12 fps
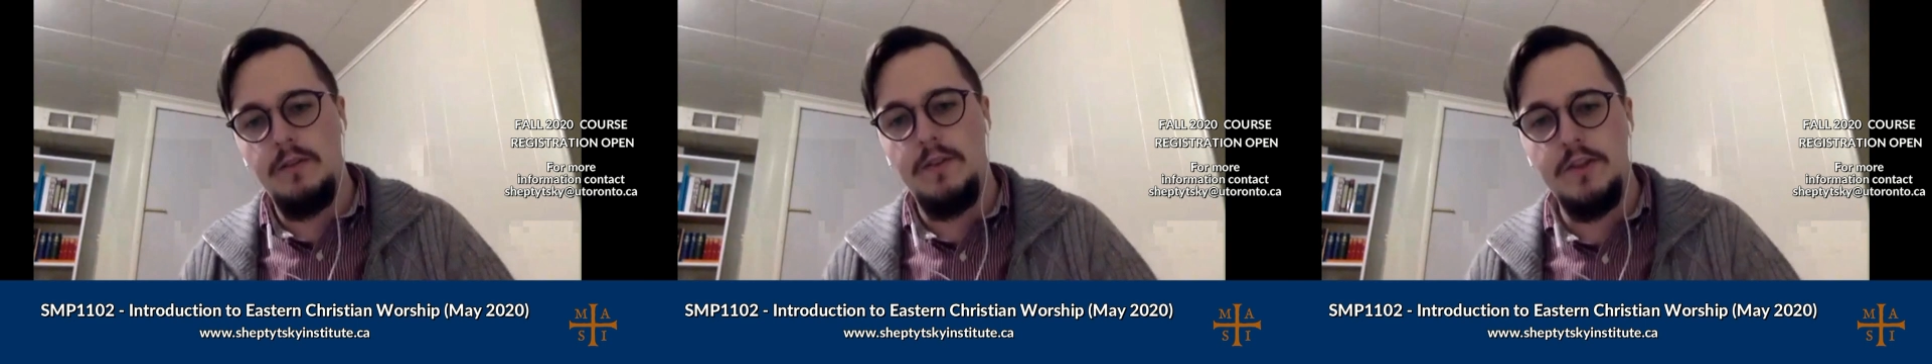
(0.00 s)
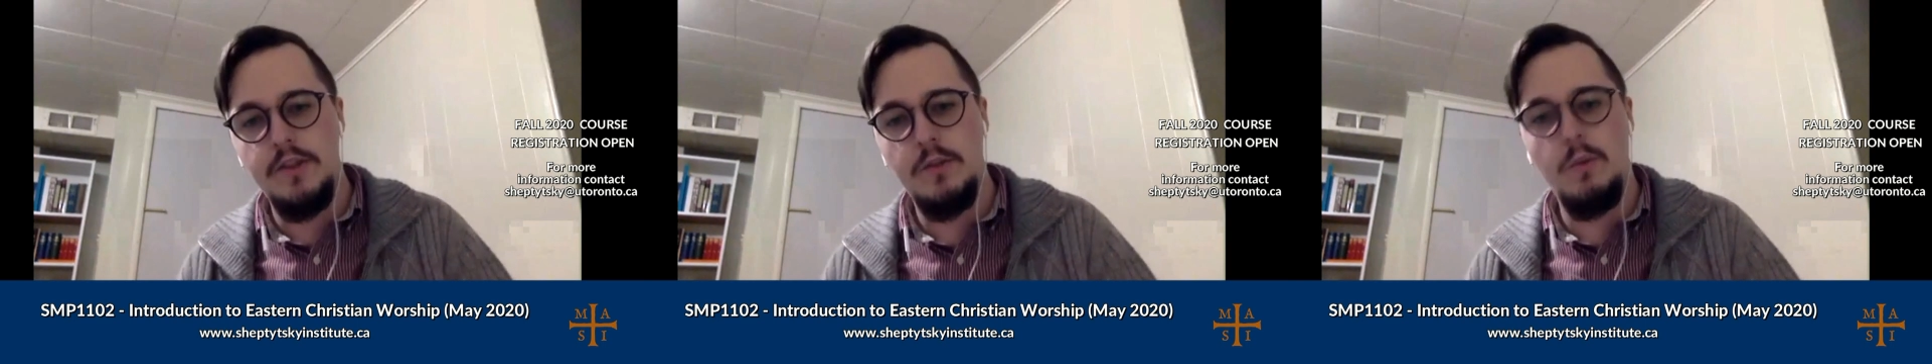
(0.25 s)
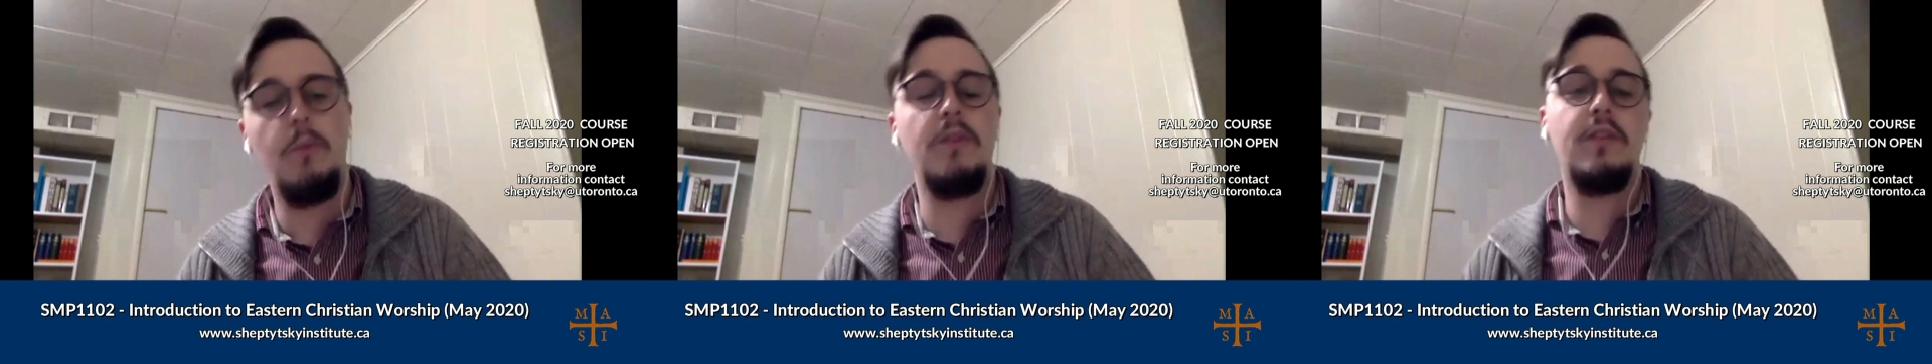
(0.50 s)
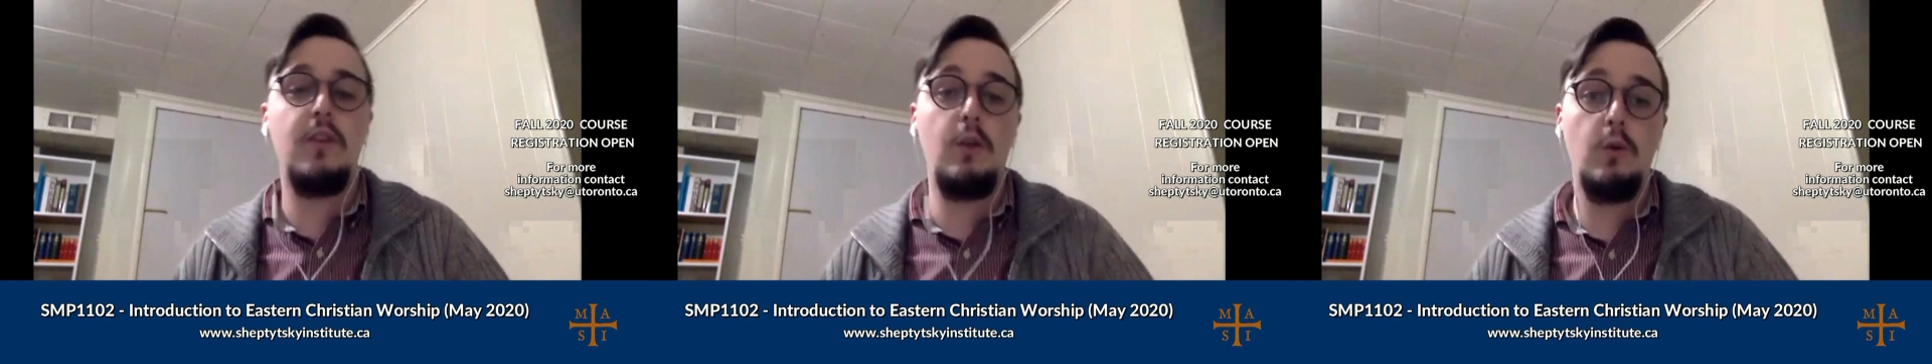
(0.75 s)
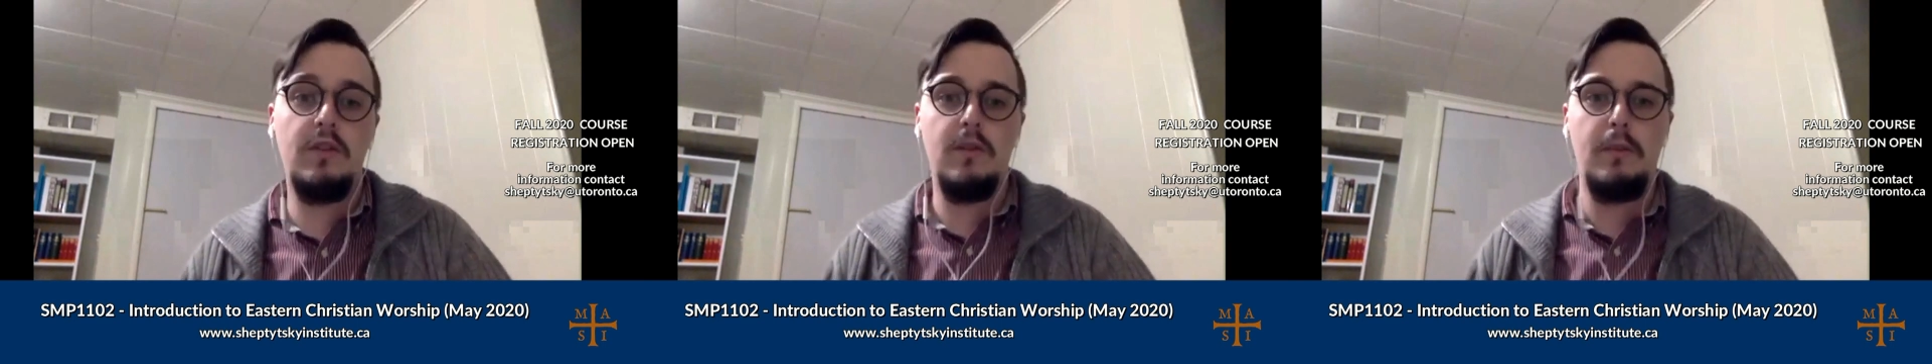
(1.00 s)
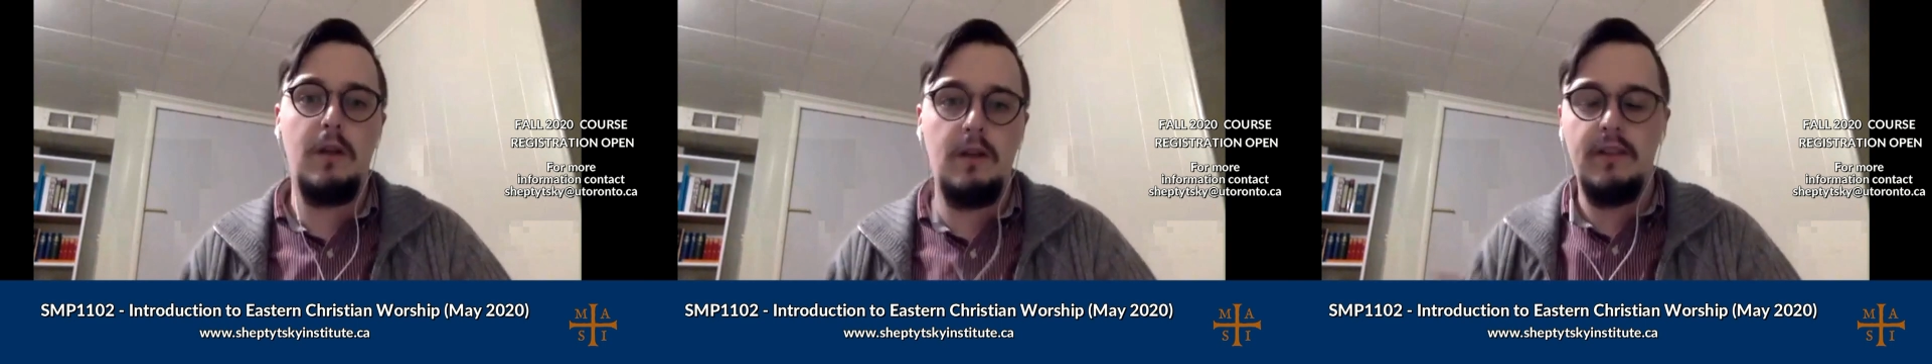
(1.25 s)
efficient way was to use the
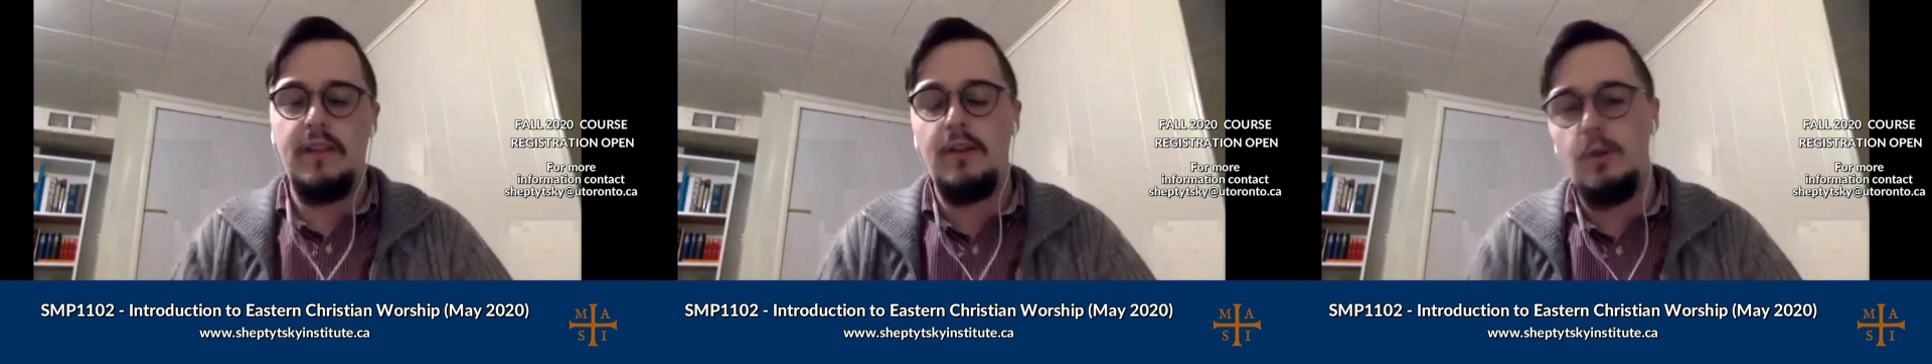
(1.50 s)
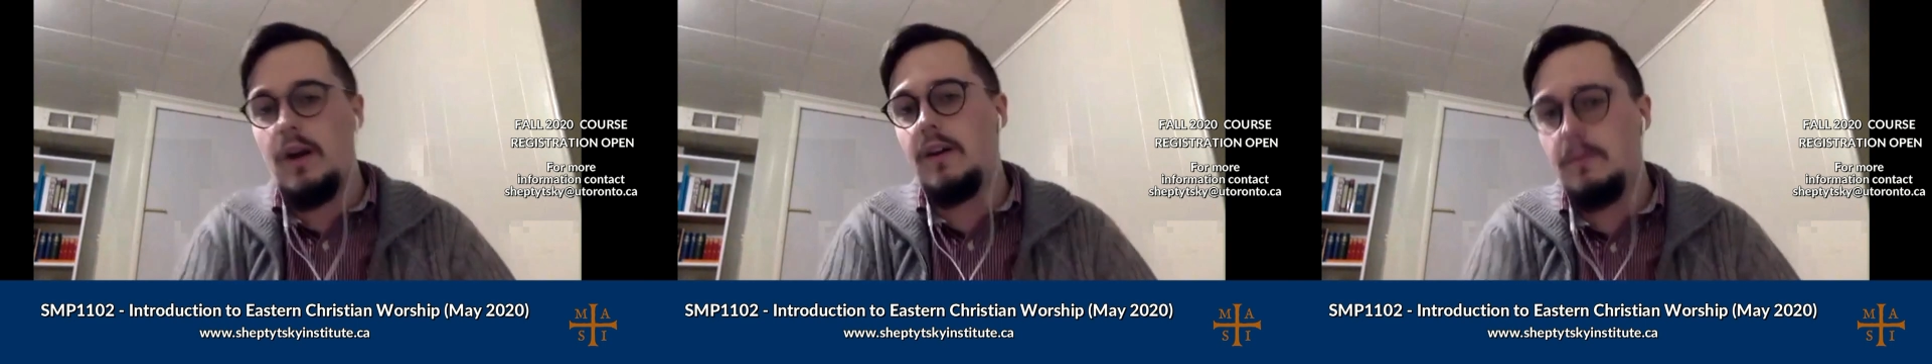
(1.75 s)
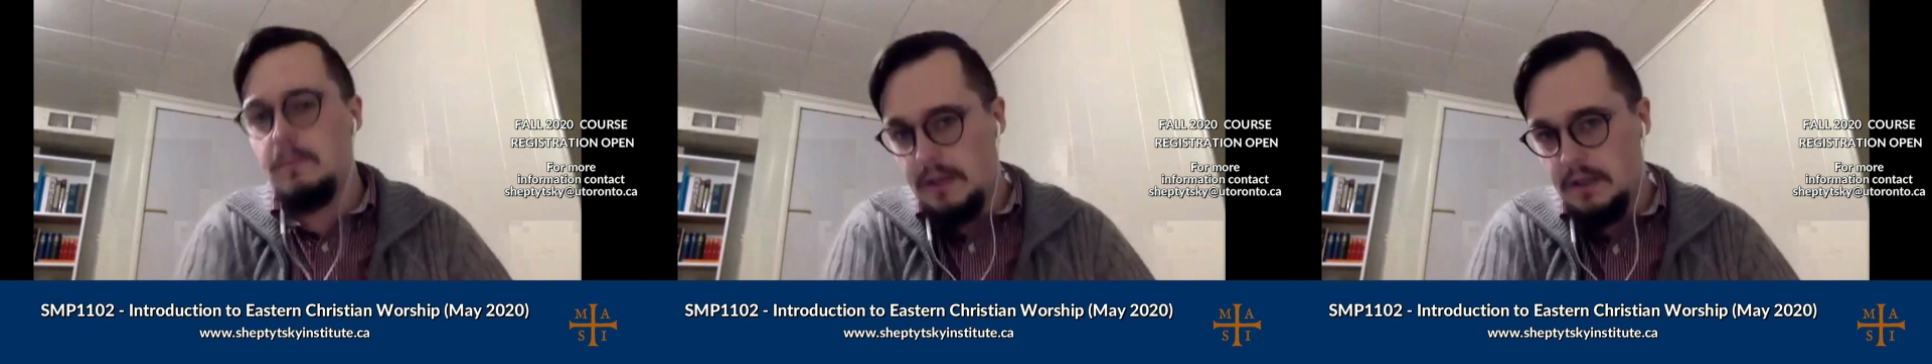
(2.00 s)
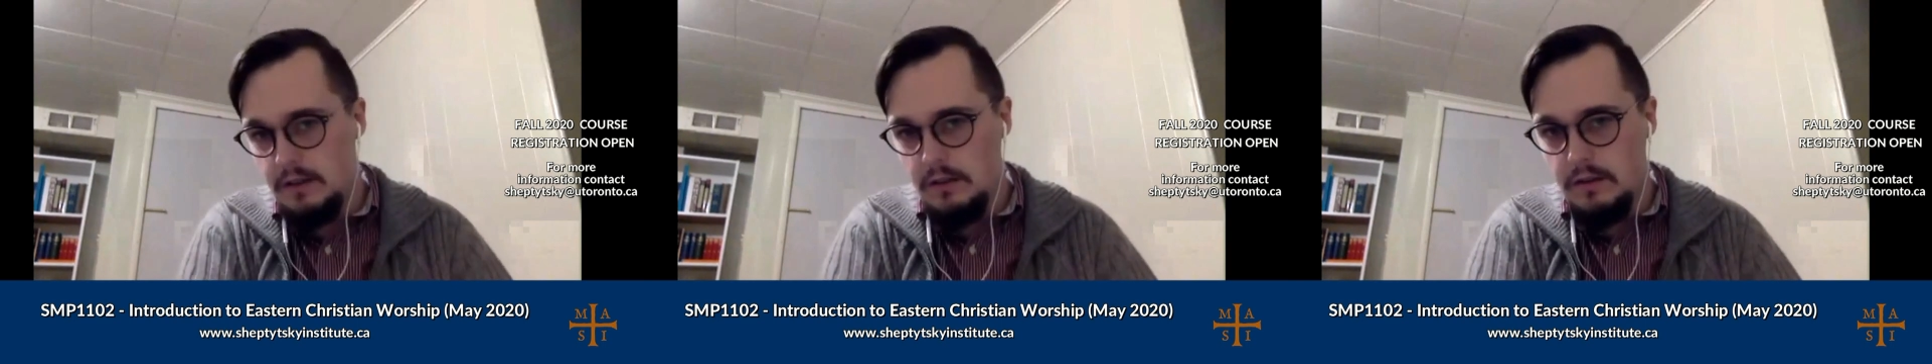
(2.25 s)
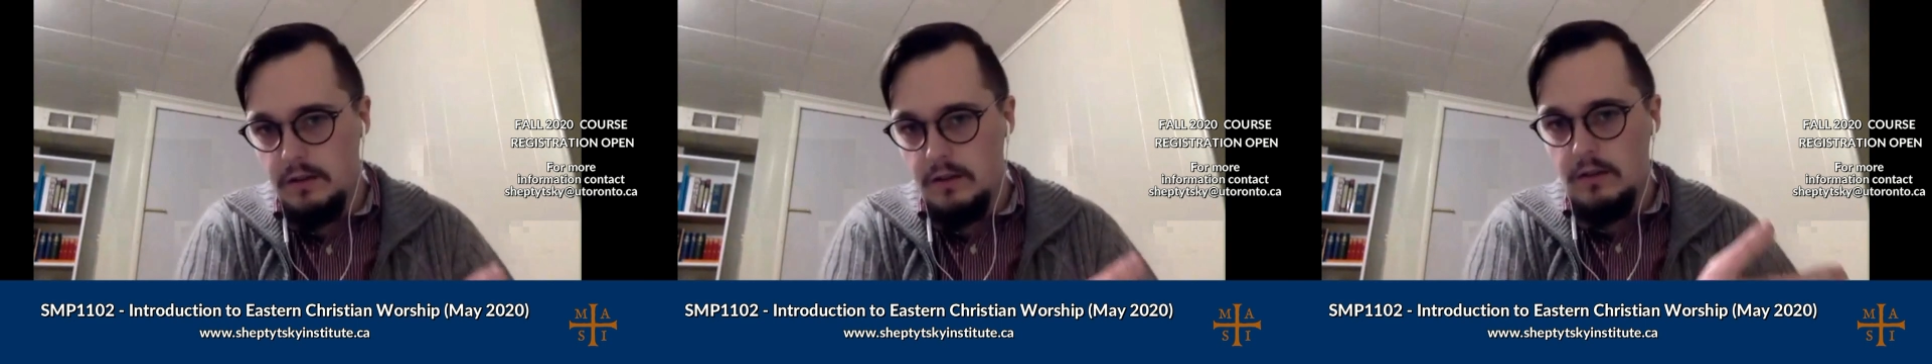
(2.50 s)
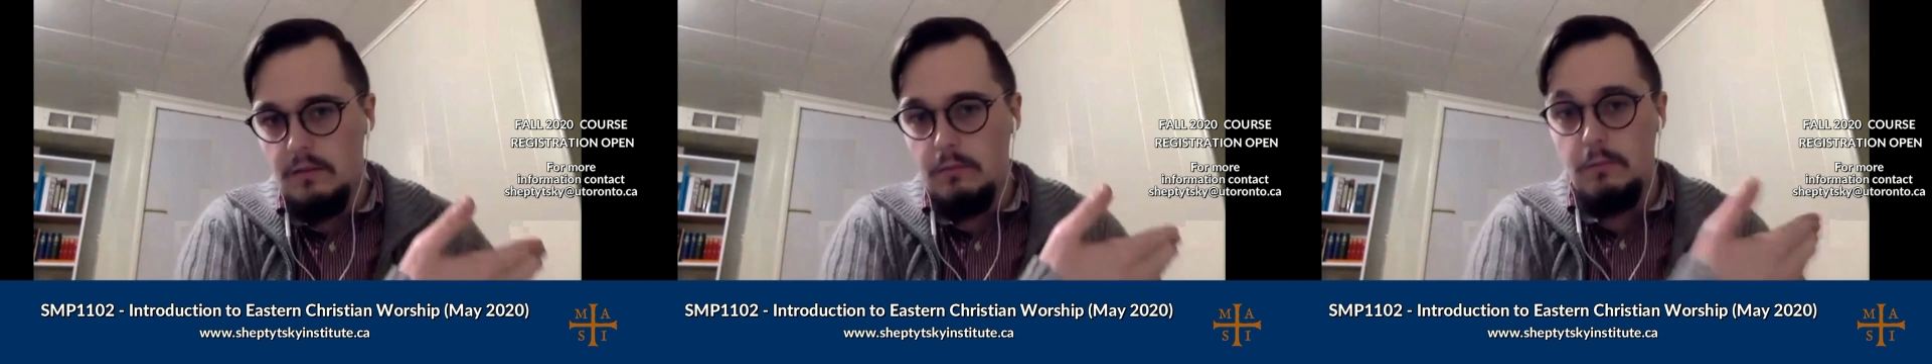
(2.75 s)
buildings they knew how to build
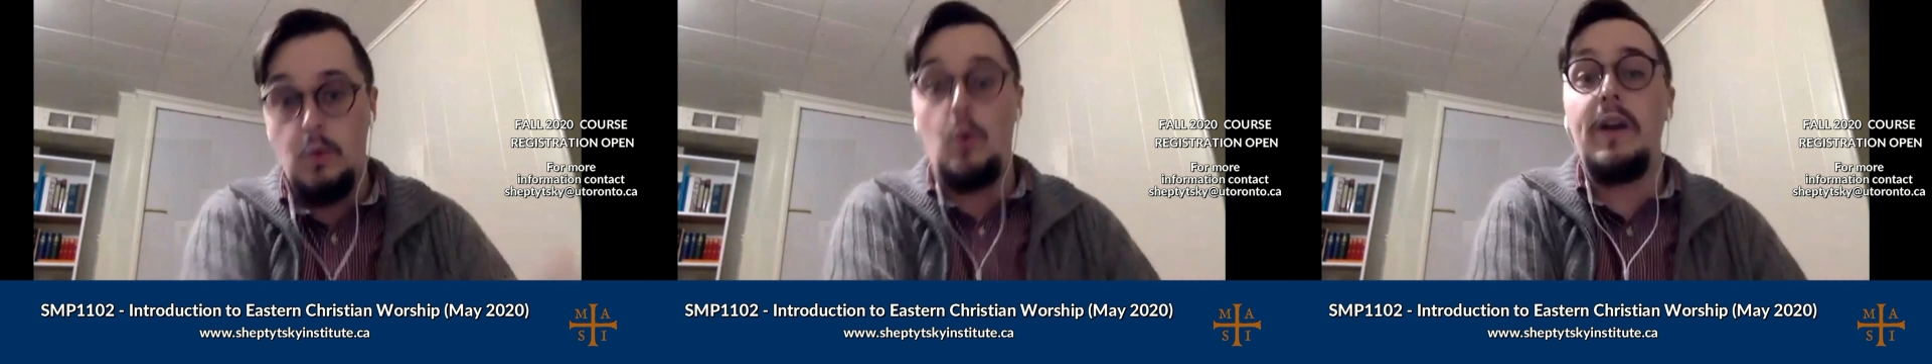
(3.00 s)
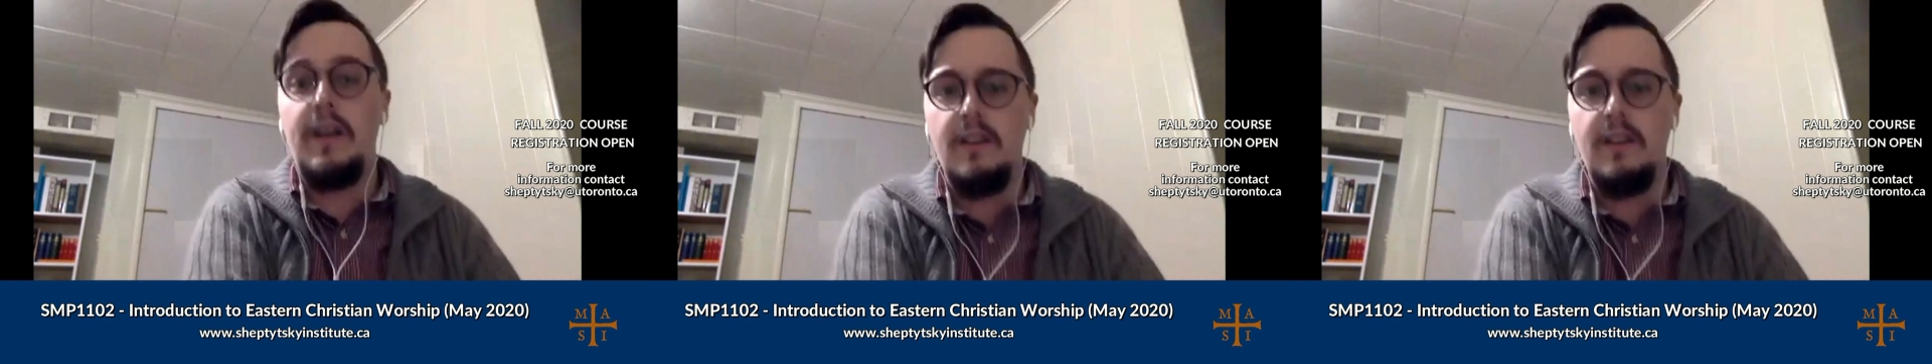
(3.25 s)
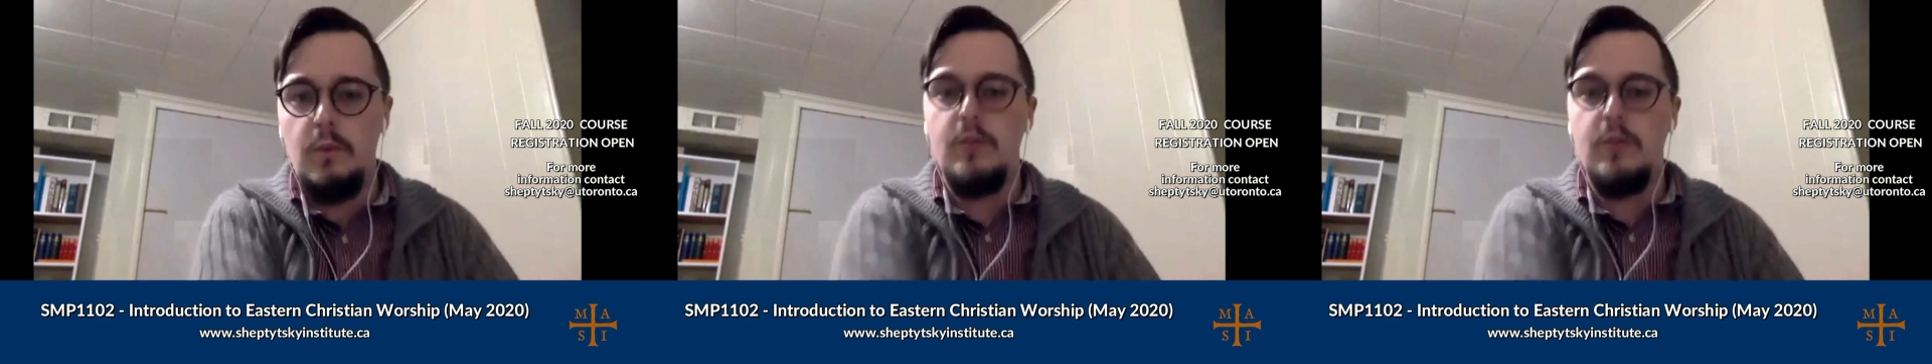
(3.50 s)
quickest, yeah.